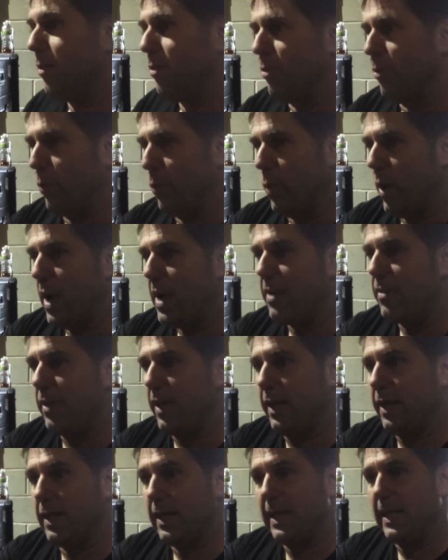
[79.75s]
the way
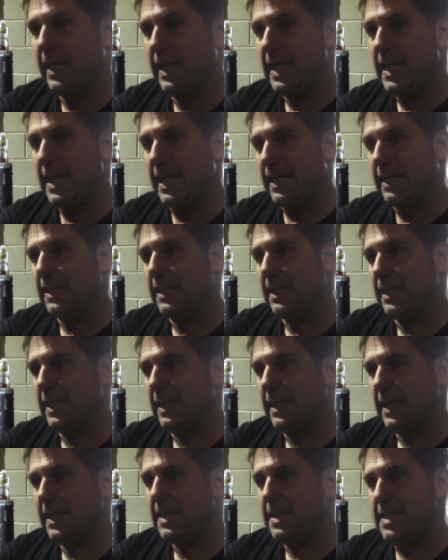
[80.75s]
that it
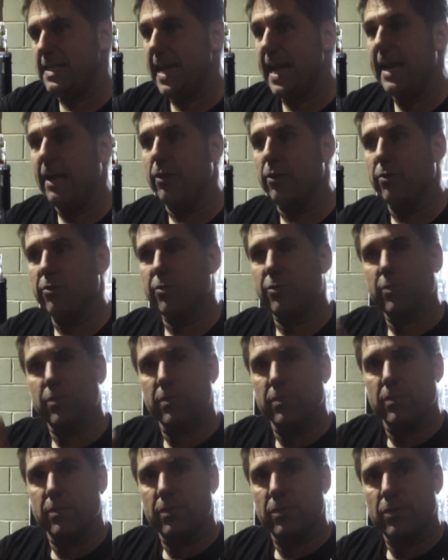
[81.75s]
nails
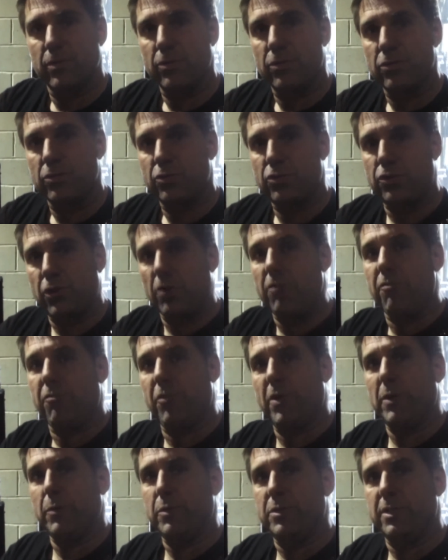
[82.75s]
certain
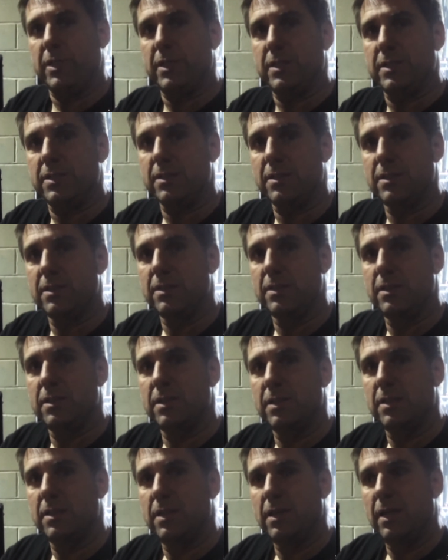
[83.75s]
frequencies
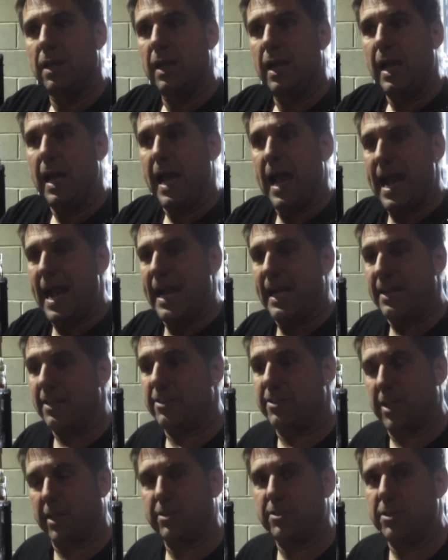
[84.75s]
mm-hmm.
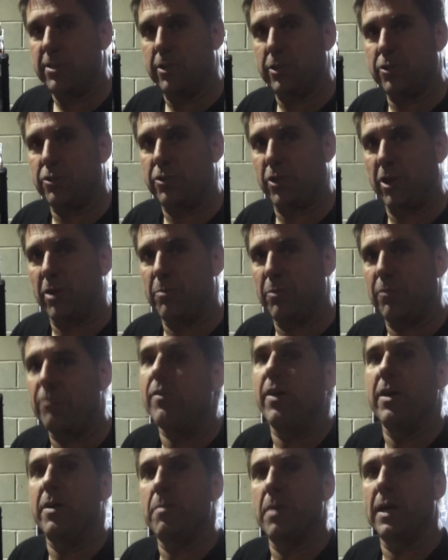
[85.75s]
and doesn't disturb the
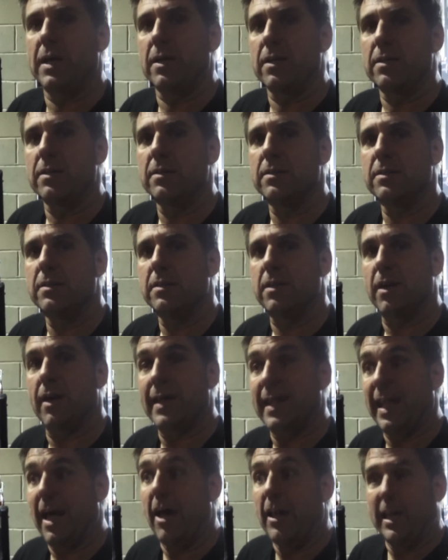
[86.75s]
fundamental
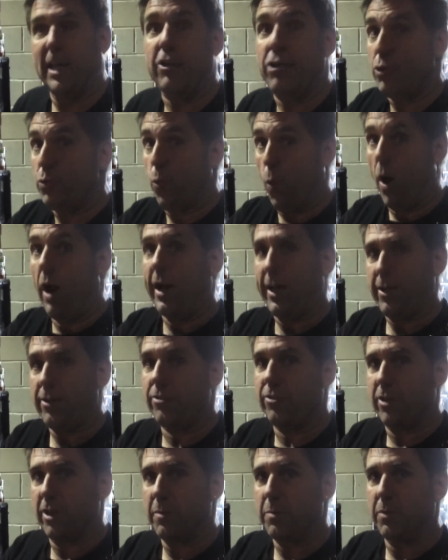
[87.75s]
yeah. unless you want to
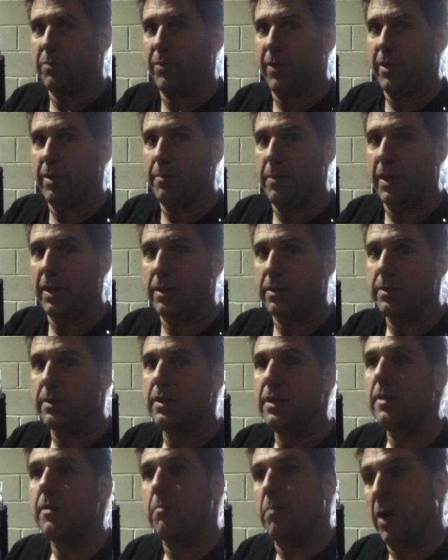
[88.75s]
disturb the fundamental. Right.
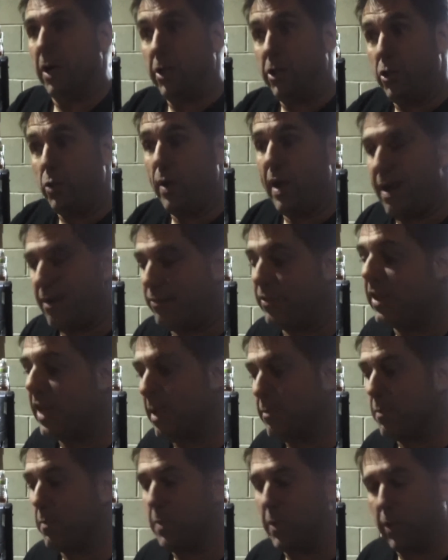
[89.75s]
But you have the
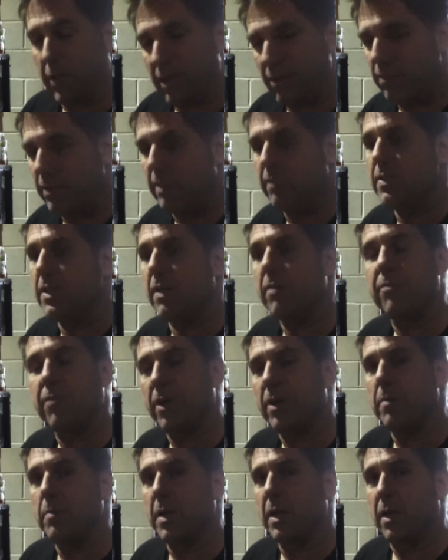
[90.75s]
capability of leaving that
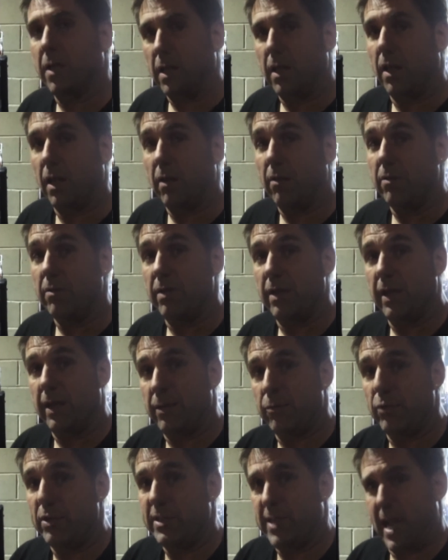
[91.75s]
fundamental alone
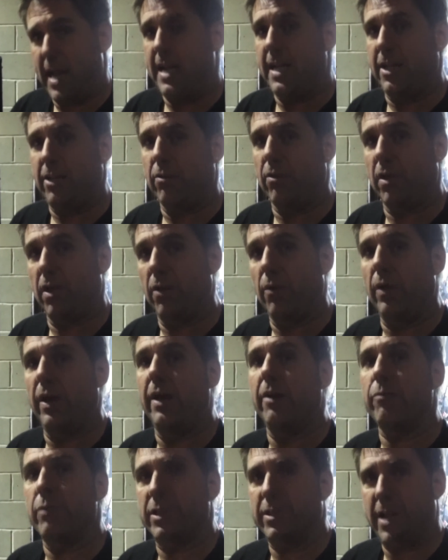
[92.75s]
and retaining your low
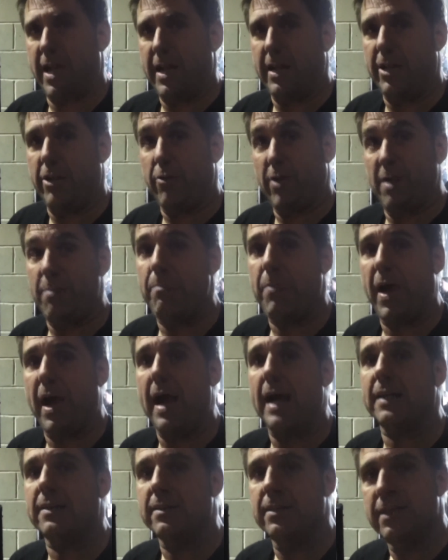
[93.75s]
end, retaining your
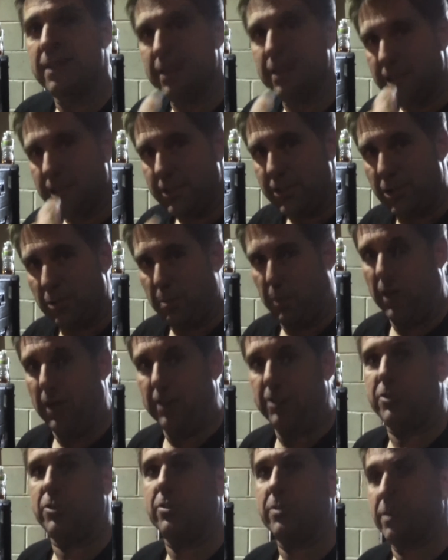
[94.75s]
impact, your
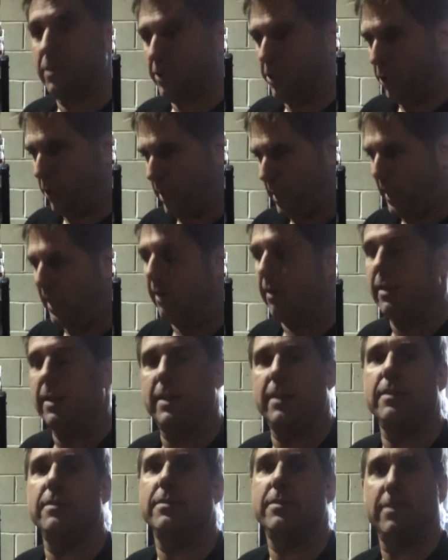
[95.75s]
punch, your
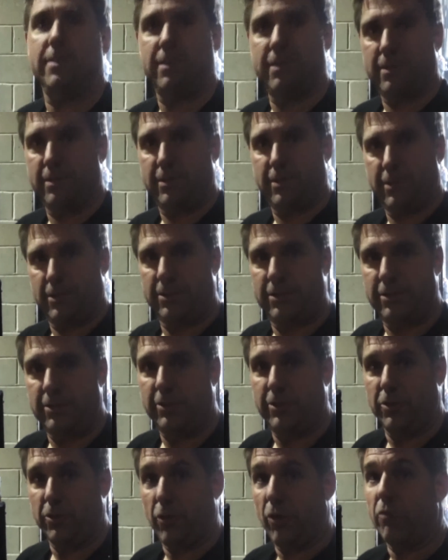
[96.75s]
clarity, yeah.
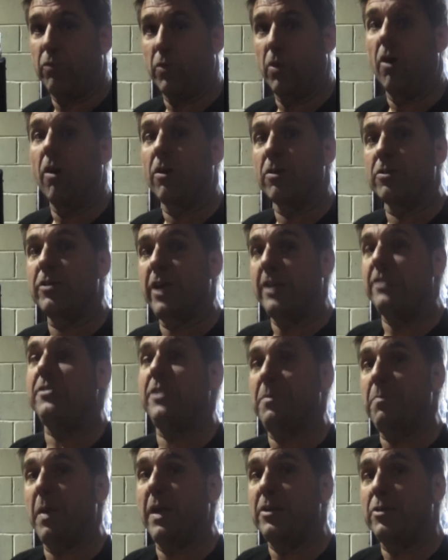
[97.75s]
your overall
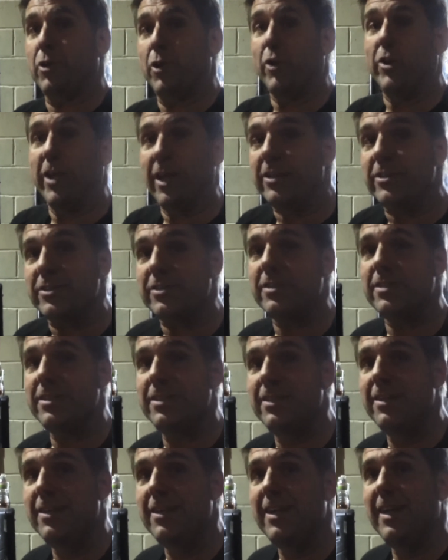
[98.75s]
tasty bass goodness,
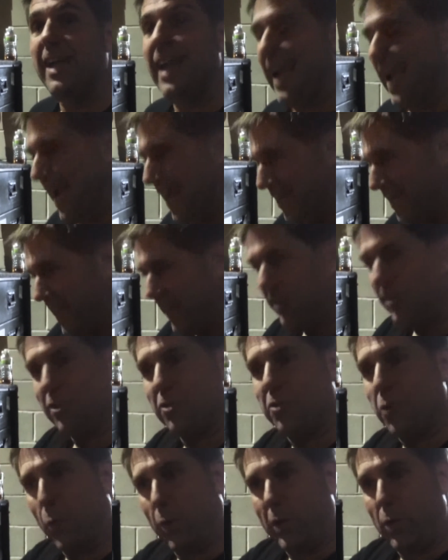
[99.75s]
mm-hmm. and then
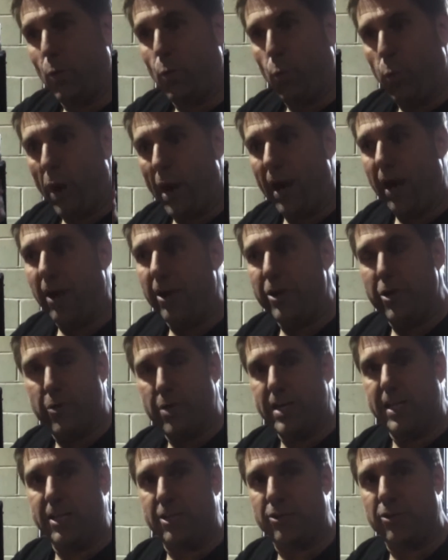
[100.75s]
distorting where you
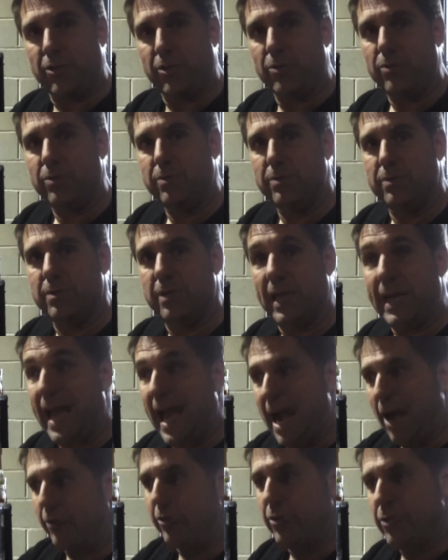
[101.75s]
need to and
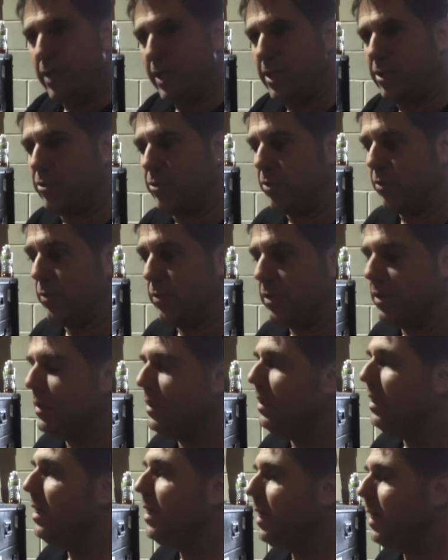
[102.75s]
how you need to,
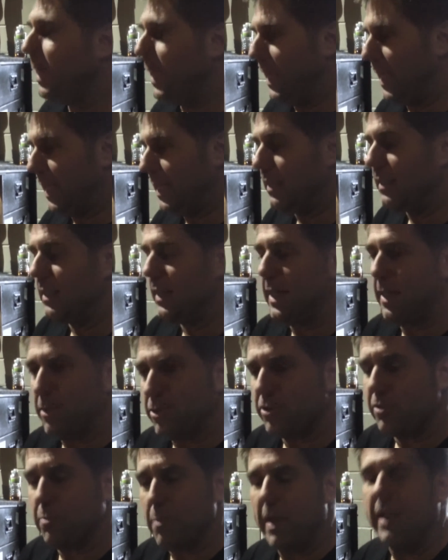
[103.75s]
it, it
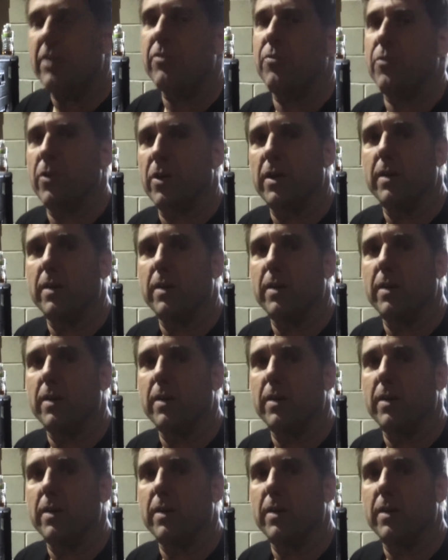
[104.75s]
just makes for